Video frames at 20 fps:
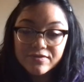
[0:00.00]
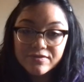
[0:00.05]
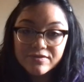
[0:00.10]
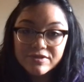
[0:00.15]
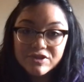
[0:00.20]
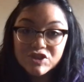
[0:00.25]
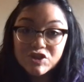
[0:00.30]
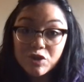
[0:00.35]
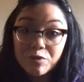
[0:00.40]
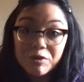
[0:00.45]

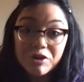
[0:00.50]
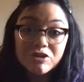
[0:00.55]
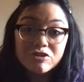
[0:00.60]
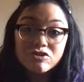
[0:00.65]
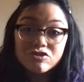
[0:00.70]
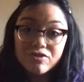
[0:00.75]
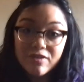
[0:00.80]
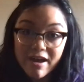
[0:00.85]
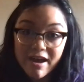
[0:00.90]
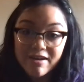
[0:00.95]
Show me your
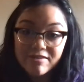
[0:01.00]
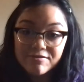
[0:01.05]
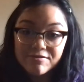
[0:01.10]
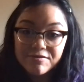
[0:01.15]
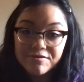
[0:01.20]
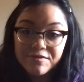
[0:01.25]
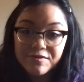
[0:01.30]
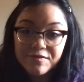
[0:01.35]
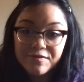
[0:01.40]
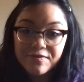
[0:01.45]
giraffe.
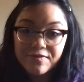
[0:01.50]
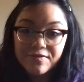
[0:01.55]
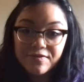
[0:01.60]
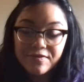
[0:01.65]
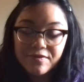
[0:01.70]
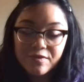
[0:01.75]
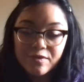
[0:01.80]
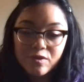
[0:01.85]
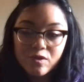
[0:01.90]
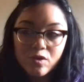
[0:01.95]

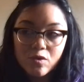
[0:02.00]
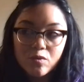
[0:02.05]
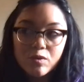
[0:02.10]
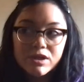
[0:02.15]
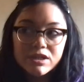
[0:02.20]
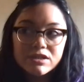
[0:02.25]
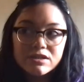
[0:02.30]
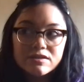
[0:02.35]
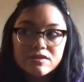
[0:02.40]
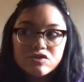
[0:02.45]

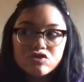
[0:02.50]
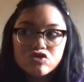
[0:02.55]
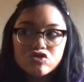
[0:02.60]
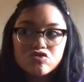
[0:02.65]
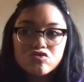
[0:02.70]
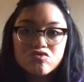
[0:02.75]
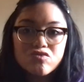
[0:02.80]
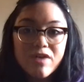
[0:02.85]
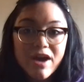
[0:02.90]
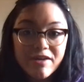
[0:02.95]
What does a
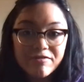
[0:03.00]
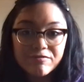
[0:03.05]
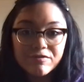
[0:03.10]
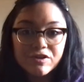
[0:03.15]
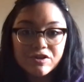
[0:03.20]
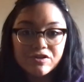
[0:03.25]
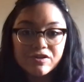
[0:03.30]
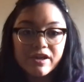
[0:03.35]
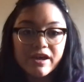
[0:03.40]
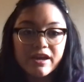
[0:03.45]
giraffe
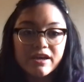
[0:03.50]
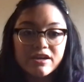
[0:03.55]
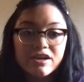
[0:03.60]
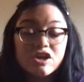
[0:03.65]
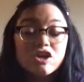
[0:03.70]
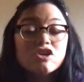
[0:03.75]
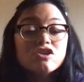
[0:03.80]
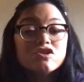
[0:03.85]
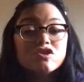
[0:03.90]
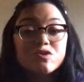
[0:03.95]
look like?
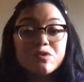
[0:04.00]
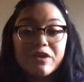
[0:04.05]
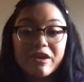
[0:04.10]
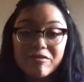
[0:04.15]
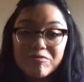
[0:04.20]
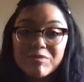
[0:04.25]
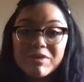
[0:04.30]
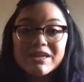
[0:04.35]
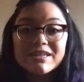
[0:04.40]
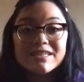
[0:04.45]
So give
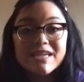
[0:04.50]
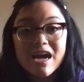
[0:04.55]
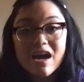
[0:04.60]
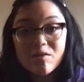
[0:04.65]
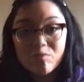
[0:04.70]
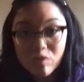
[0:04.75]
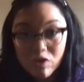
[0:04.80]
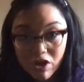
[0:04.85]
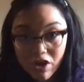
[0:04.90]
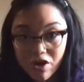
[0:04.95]
me a
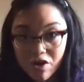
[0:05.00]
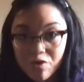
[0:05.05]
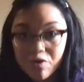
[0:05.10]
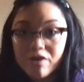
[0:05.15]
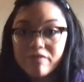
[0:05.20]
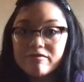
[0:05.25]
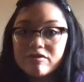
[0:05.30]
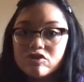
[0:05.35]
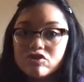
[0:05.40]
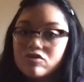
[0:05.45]
tableau
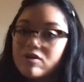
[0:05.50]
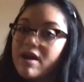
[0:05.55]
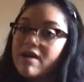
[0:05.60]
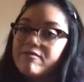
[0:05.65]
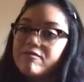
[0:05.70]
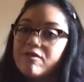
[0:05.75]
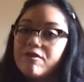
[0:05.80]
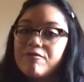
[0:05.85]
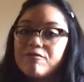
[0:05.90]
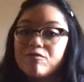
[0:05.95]
of a giraffe,
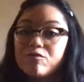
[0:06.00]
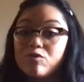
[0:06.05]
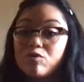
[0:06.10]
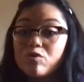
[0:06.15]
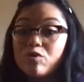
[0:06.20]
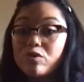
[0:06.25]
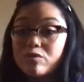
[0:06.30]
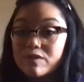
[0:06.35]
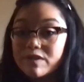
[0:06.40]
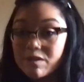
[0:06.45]
a
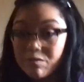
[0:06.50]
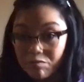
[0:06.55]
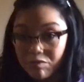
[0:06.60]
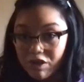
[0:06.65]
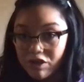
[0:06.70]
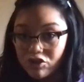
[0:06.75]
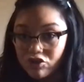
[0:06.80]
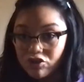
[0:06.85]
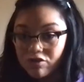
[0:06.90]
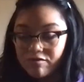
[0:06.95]
frozen
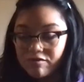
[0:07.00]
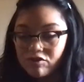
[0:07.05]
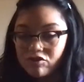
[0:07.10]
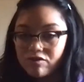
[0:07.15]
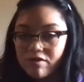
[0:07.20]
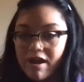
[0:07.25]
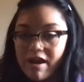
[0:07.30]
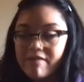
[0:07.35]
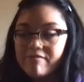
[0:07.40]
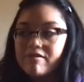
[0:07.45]
picture of a
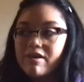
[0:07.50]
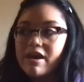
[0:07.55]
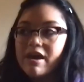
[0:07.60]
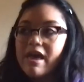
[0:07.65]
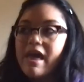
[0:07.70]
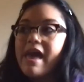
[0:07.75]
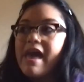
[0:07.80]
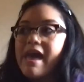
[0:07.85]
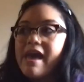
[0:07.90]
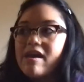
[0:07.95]
giraffe.
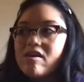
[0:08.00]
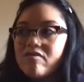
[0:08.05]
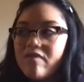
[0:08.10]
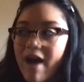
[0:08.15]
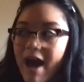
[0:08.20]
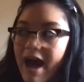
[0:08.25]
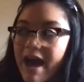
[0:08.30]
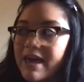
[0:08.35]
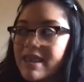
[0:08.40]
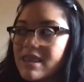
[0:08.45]
If
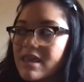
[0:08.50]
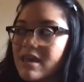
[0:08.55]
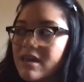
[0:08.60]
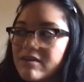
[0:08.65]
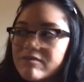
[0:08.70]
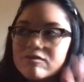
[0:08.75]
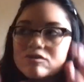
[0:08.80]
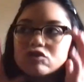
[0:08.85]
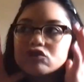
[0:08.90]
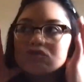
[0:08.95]
I think
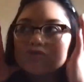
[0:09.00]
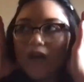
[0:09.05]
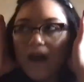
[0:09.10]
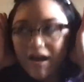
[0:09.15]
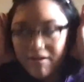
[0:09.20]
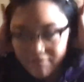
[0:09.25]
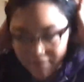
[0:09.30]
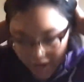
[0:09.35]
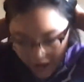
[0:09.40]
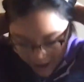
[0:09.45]
of a giraffe,
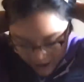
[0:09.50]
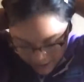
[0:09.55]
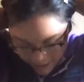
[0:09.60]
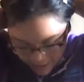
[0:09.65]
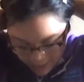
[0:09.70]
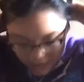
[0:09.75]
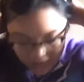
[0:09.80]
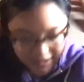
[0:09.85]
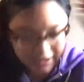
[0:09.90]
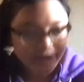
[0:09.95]
I
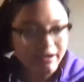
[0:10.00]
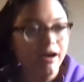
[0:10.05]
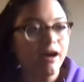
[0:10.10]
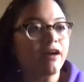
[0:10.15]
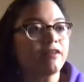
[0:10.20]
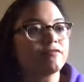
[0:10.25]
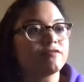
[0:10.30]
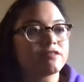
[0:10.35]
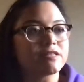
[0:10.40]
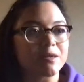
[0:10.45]
think of
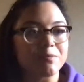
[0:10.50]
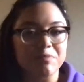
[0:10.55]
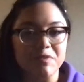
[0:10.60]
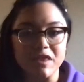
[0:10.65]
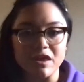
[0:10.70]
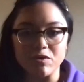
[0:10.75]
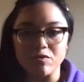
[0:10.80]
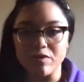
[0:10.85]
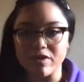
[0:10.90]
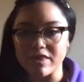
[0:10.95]

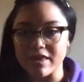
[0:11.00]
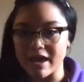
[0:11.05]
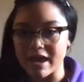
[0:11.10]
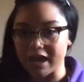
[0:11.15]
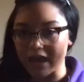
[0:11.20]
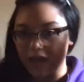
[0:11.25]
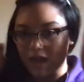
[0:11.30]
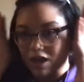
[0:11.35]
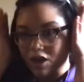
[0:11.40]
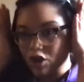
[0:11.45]
something with
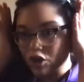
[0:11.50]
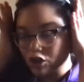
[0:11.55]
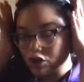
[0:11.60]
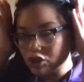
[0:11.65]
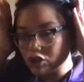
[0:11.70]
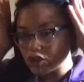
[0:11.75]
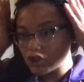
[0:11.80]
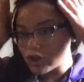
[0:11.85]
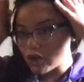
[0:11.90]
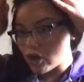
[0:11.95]
a
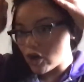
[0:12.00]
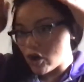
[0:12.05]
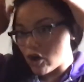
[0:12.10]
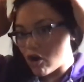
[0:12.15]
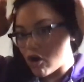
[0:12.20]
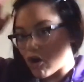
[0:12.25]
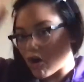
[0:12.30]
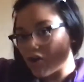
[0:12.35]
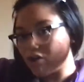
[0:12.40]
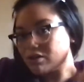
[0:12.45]

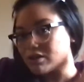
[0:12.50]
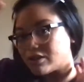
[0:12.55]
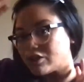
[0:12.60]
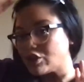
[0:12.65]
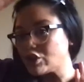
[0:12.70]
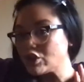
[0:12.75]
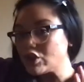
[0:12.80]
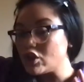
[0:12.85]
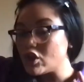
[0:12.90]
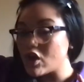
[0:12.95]
tall and
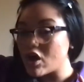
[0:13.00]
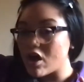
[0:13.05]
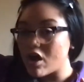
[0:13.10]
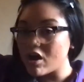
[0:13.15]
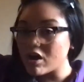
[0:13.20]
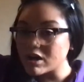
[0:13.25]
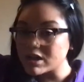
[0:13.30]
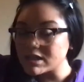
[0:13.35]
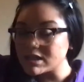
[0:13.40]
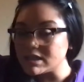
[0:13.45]

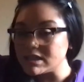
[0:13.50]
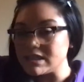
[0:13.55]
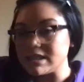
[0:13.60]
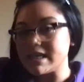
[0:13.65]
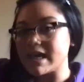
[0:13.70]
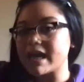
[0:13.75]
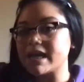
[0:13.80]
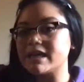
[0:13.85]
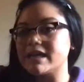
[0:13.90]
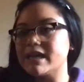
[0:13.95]
long
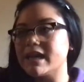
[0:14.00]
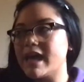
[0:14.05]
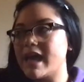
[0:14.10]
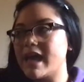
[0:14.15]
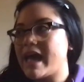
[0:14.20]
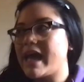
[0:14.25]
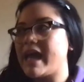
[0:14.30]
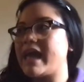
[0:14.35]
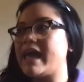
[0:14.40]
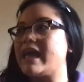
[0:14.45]
neck
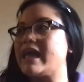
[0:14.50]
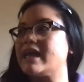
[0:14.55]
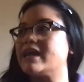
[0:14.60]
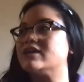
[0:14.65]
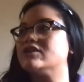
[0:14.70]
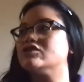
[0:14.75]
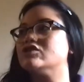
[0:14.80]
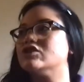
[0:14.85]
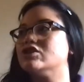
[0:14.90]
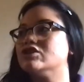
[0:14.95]

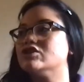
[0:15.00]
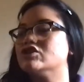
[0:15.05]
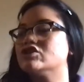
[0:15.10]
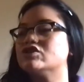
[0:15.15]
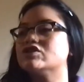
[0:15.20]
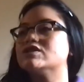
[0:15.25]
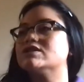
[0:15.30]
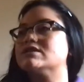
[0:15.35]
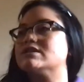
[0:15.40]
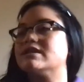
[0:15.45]
and
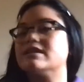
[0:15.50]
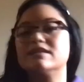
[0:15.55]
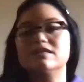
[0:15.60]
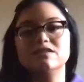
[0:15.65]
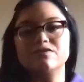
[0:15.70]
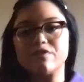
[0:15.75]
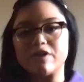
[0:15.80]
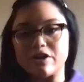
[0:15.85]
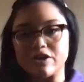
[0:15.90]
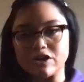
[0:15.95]
stands
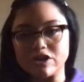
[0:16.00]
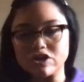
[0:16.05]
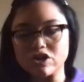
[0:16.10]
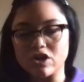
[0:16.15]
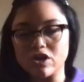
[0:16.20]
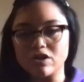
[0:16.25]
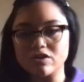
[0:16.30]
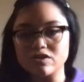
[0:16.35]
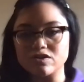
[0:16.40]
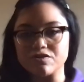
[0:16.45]
very
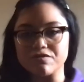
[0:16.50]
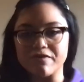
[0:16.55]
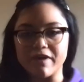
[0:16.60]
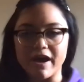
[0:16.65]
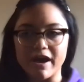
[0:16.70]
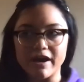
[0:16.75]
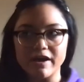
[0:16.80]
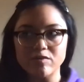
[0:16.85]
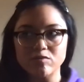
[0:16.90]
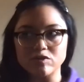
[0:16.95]
tall. So if
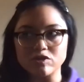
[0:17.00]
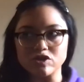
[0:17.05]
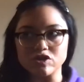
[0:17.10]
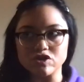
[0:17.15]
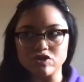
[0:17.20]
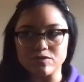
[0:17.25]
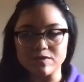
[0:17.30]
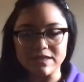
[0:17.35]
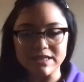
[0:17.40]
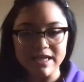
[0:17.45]
I were to
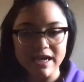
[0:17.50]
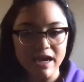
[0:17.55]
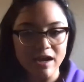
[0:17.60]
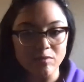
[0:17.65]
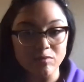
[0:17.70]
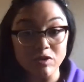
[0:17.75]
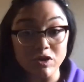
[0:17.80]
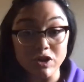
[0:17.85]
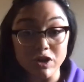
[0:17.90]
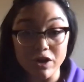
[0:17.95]
do a
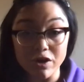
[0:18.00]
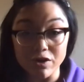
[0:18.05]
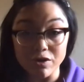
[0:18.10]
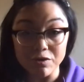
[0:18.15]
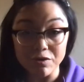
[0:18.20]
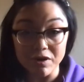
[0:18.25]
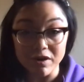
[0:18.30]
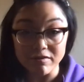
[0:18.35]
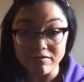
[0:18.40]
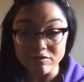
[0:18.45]

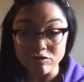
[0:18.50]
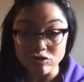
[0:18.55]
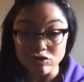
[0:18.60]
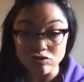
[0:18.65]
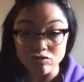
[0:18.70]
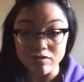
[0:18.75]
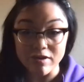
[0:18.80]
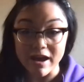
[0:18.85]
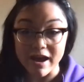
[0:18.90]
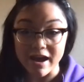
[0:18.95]
tableau of a
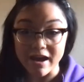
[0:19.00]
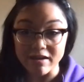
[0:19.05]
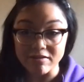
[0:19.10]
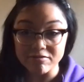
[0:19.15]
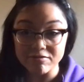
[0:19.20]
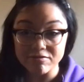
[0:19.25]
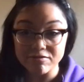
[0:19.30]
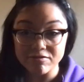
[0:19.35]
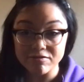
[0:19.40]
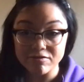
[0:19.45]

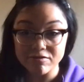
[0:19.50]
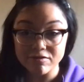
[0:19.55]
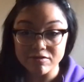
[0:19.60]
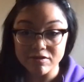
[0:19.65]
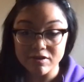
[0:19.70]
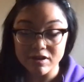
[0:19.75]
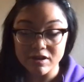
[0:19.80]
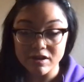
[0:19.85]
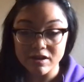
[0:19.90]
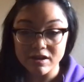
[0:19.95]
giraffe,
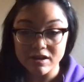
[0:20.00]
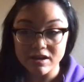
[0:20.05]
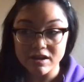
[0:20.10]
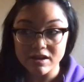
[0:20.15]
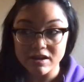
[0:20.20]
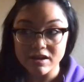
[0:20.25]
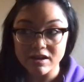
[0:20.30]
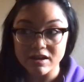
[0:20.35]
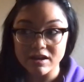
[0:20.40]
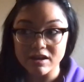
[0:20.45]

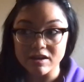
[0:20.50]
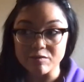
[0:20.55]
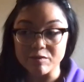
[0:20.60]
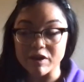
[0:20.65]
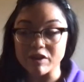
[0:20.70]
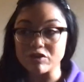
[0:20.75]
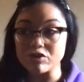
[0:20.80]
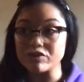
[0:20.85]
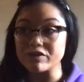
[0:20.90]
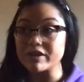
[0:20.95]
it might
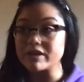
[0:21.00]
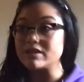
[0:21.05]
look like